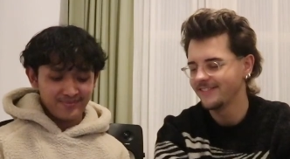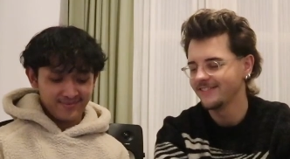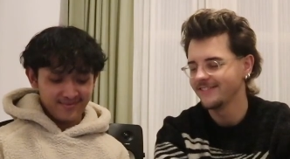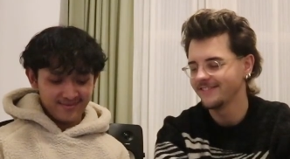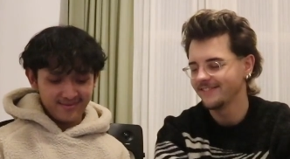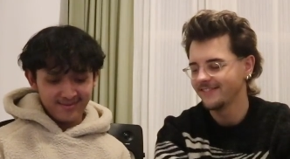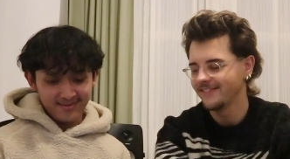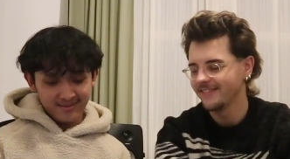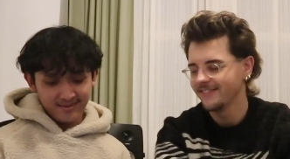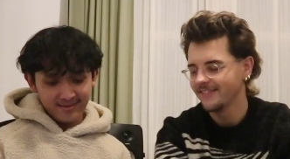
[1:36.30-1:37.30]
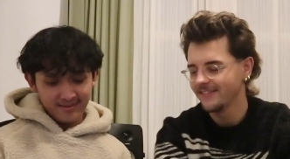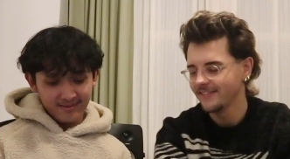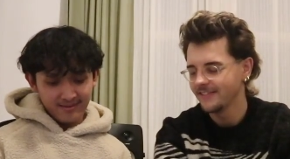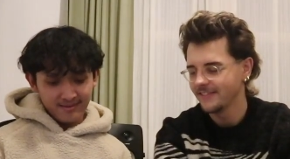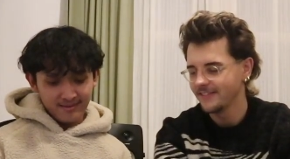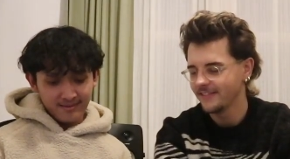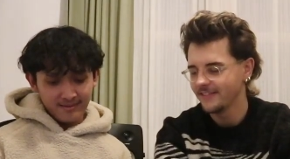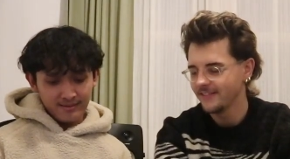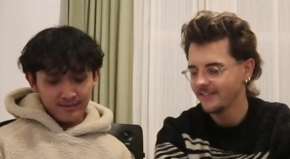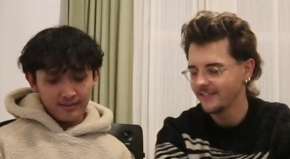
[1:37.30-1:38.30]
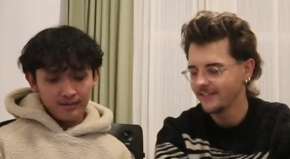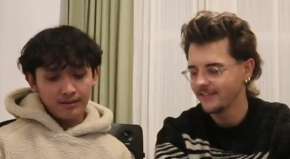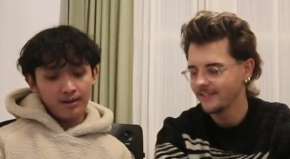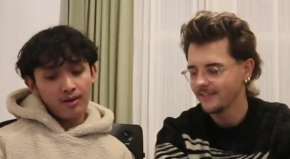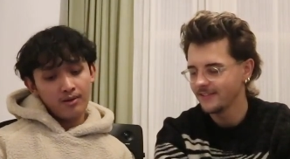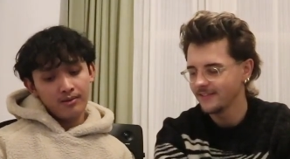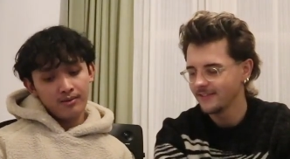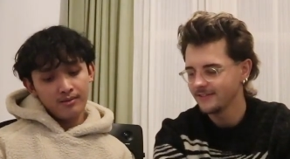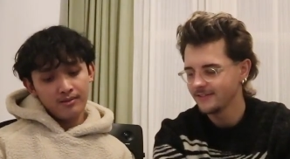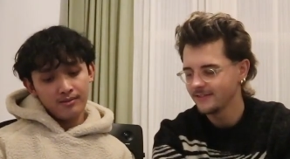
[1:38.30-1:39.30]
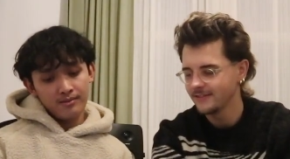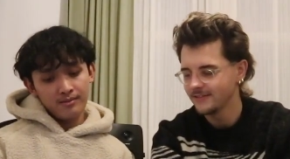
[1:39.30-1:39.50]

[no speech]